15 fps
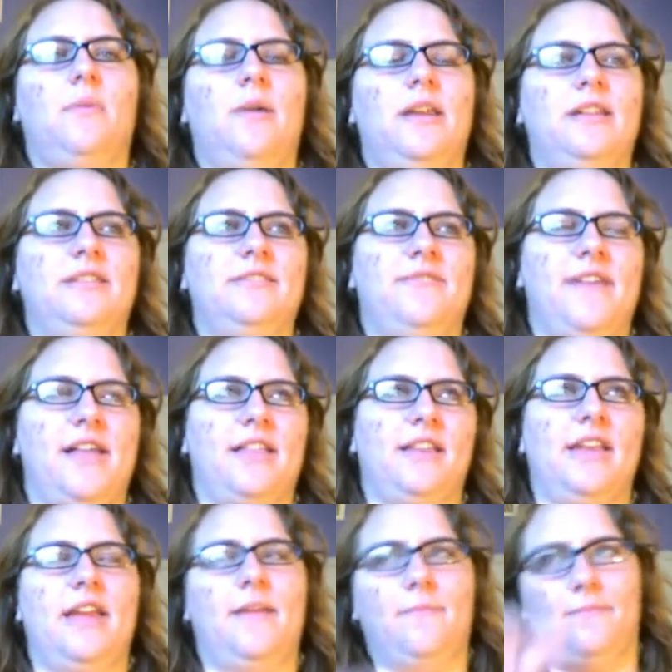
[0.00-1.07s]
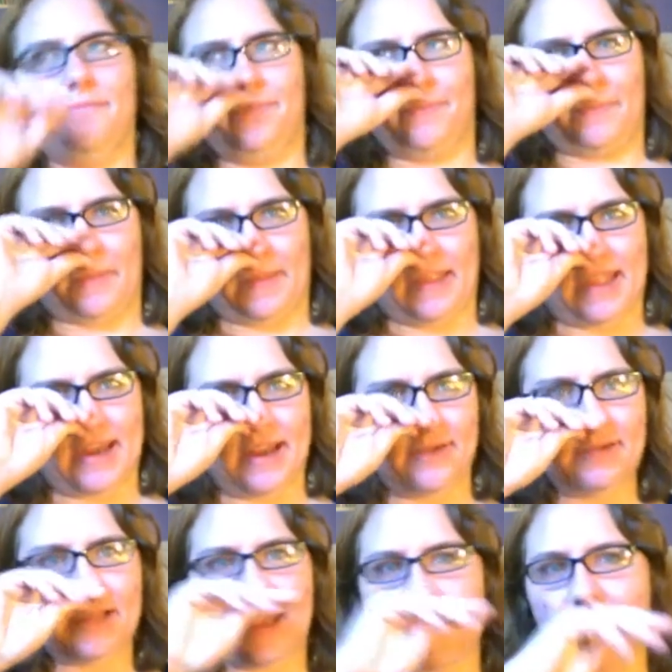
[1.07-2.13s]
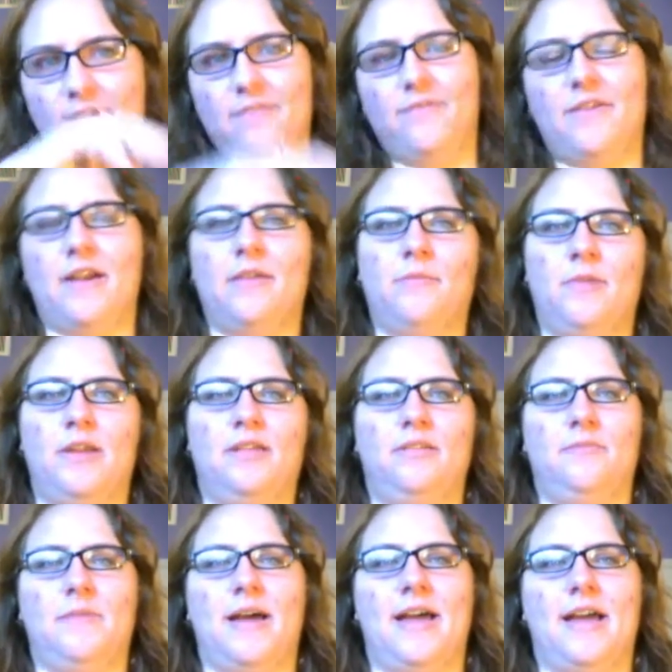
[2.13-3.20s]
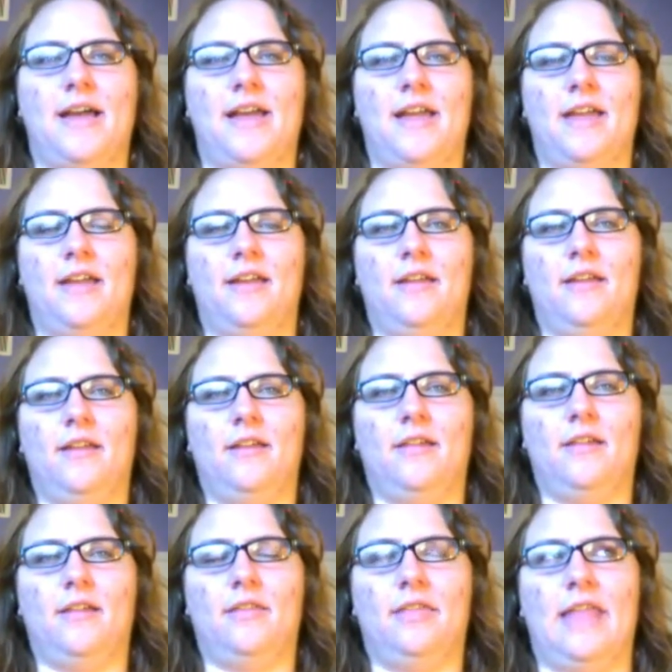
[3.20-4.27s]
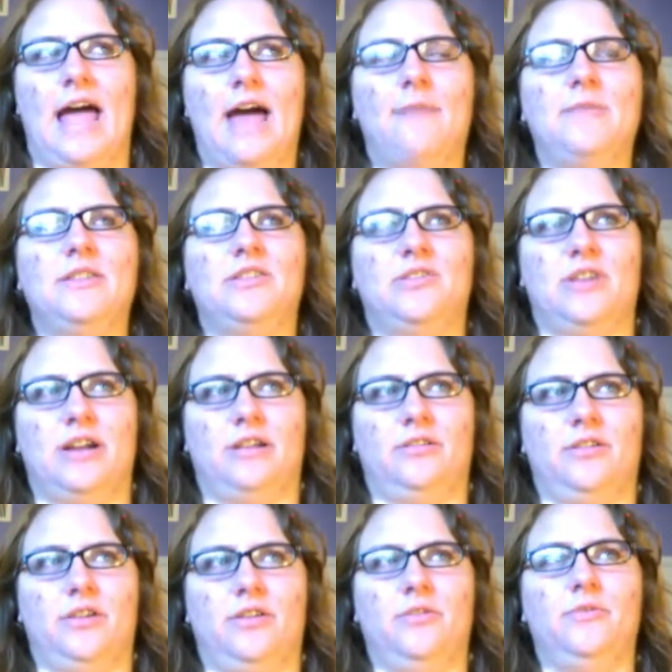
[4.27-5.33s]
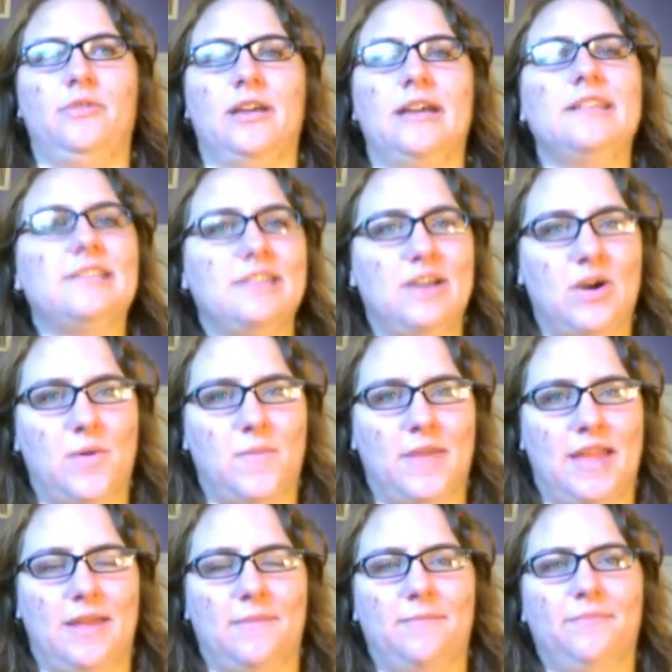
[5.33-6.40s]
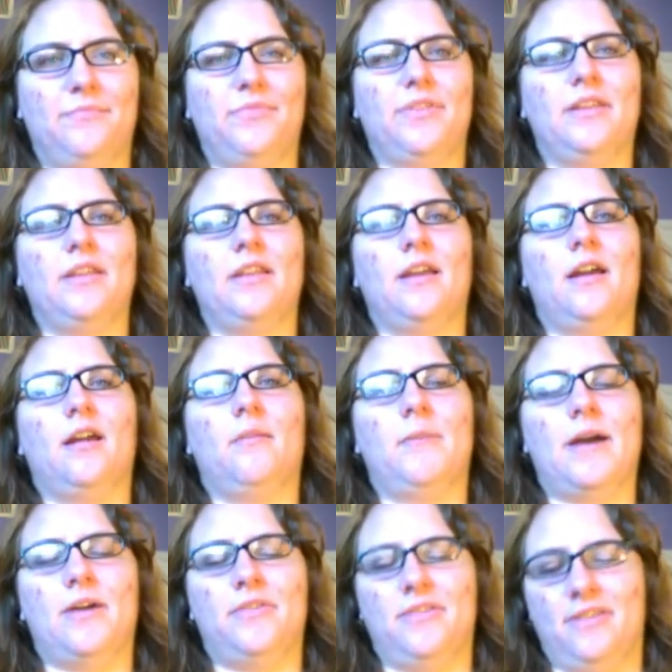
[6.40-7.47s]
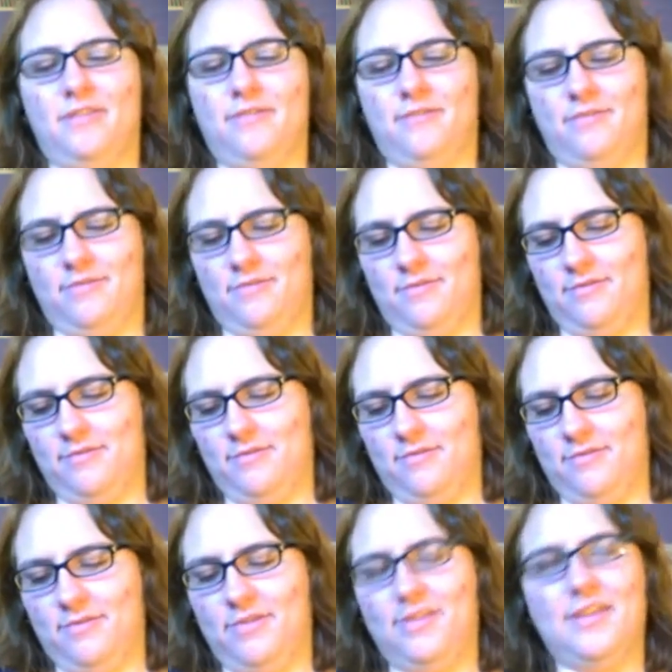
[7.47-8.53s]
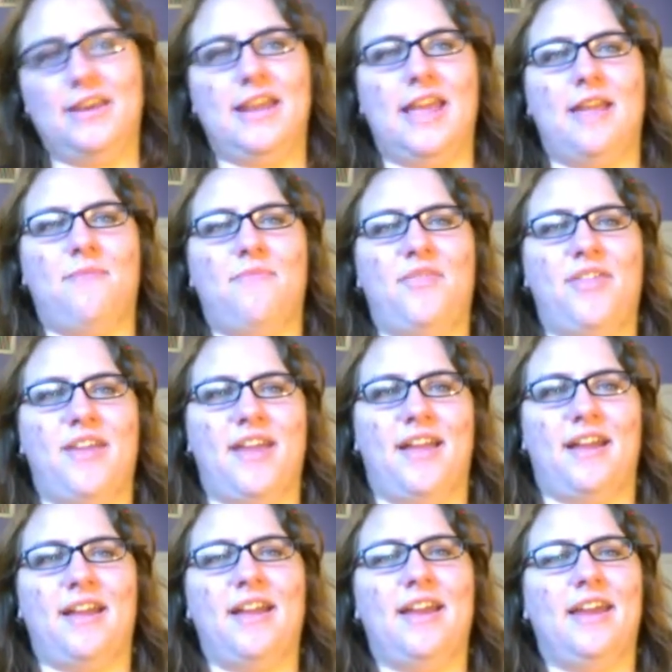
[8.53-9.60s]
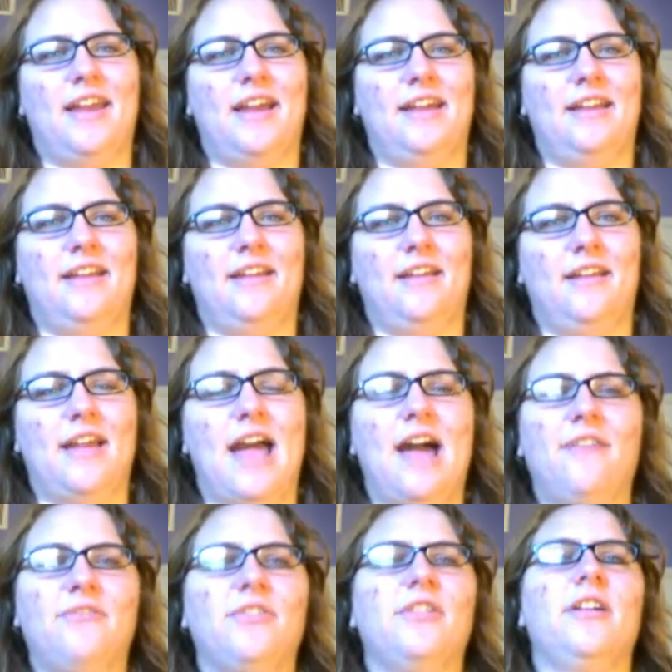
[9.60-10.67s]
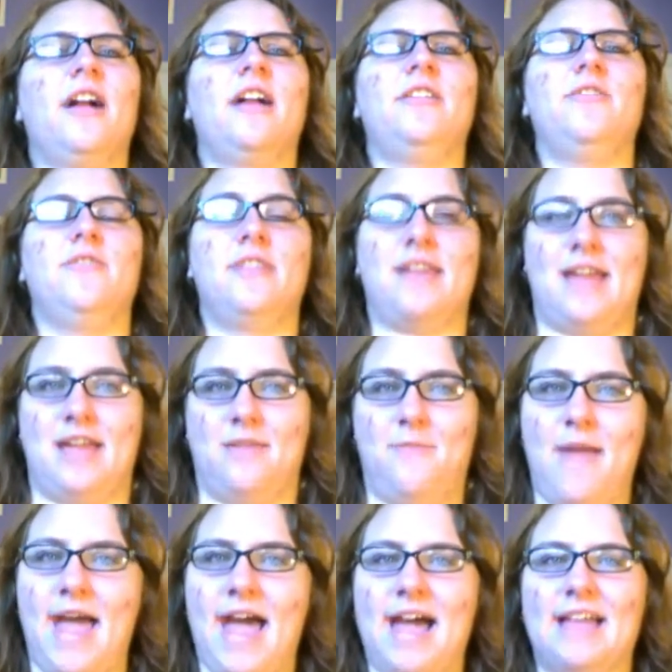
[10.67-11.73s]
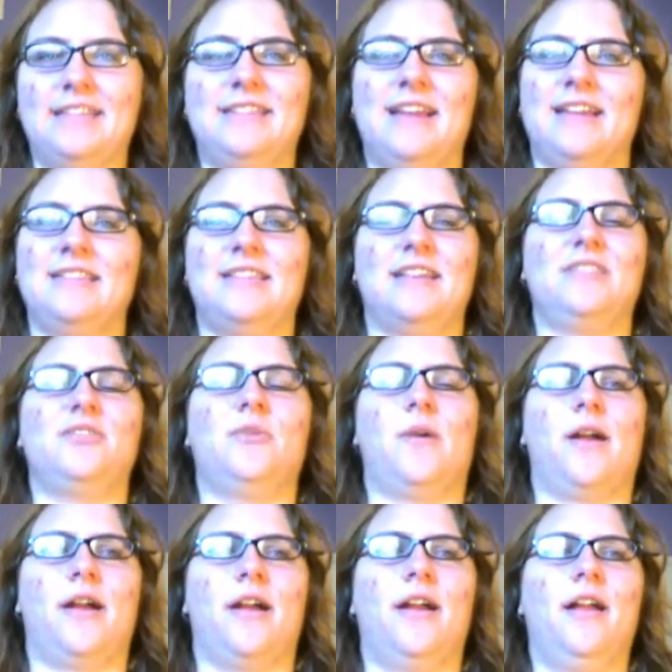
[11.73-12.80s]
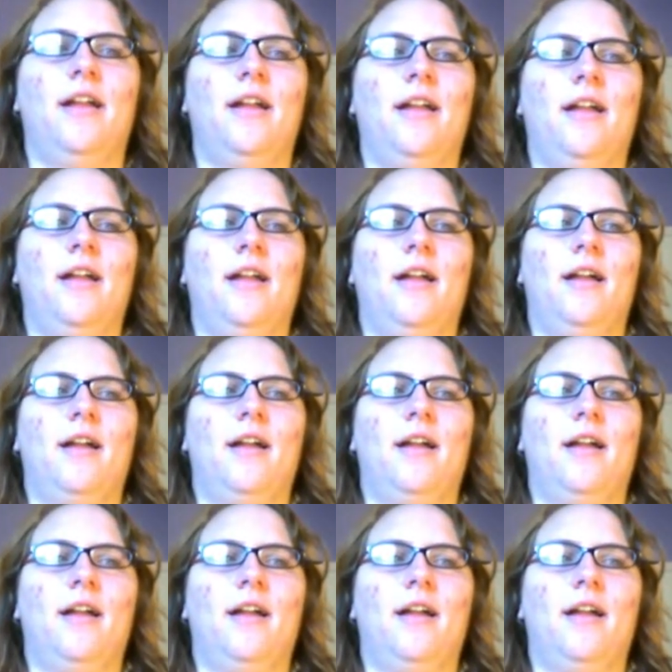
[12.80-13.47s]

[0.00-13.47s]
sheet, I went in to validate, and I was having fun with my lab instructor, who does know me, about the name thing. And after I knew that I had passed, I said to her,